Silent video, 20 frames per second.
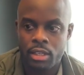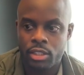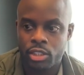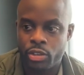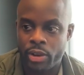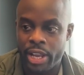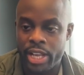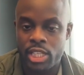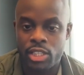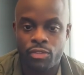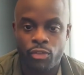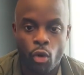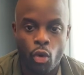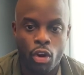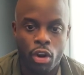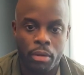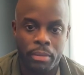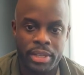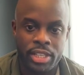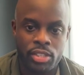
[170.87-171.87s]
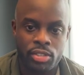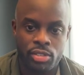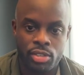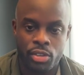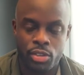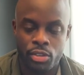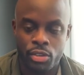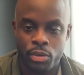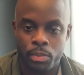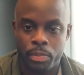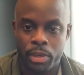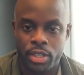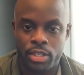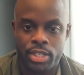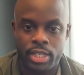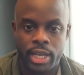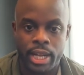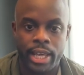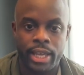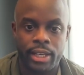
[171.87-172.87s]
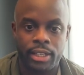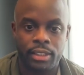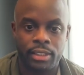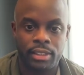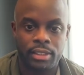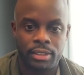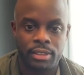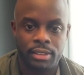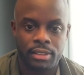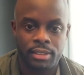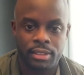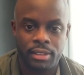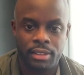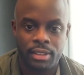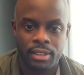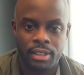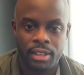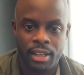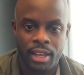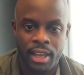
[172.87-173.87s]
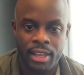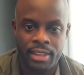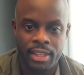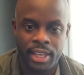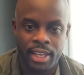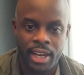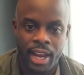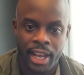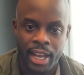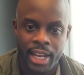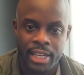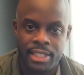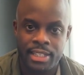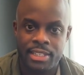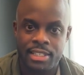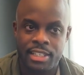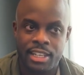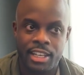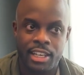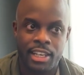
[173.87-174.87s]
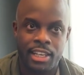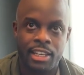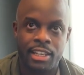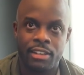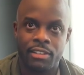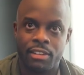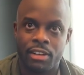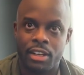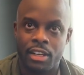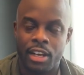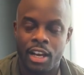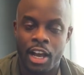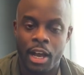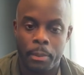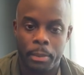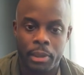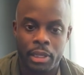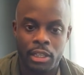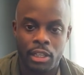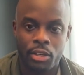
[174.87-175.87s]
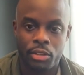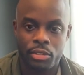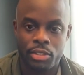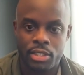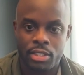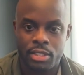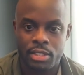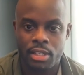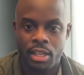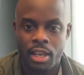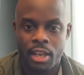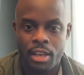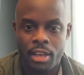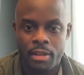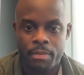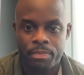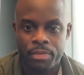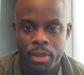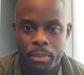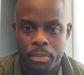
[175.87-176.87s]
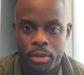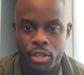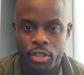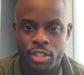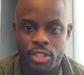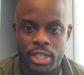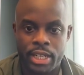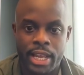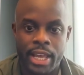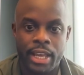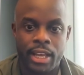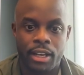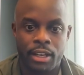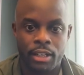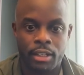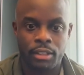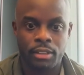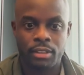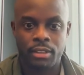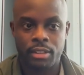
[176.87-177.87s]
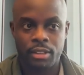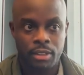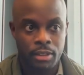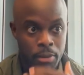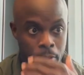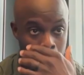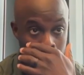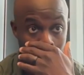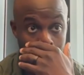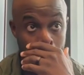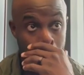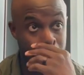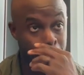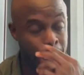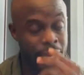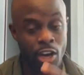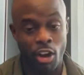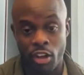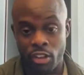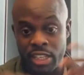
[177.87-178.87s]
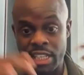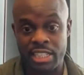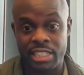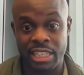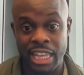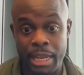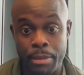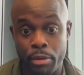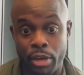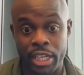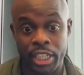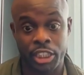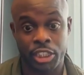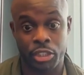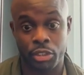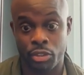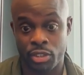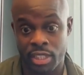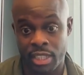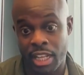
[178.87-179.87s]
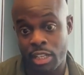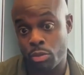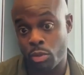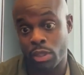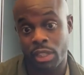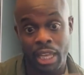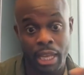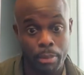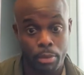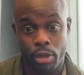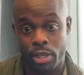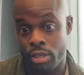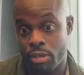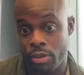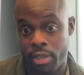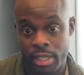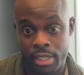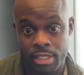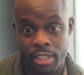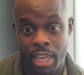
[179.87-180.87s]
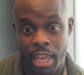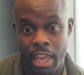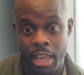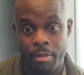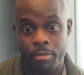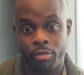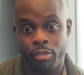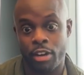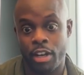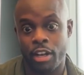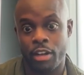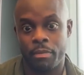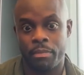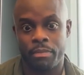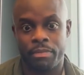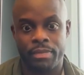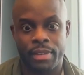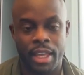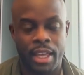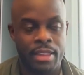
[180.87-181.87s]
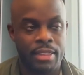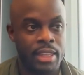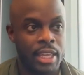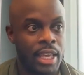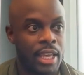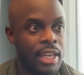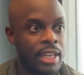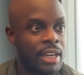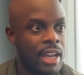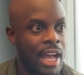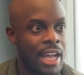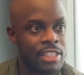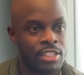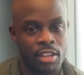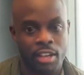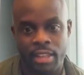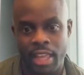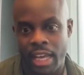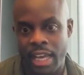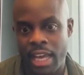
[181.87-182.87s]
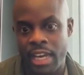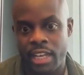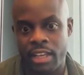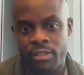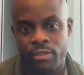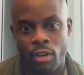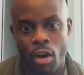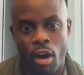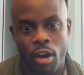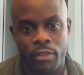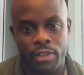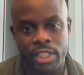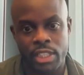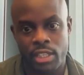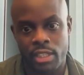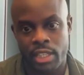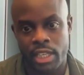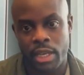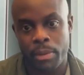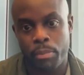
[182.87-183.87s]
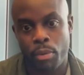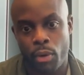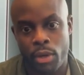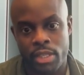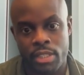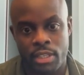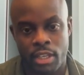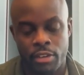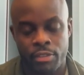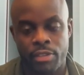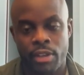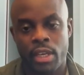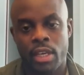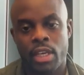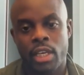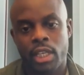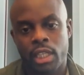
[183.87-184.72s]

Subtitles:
transform into personnel. And then I got to see up close personnel create all these labor issues. And that's where labor unions came from. And then I saw that kind of evolve into the importance of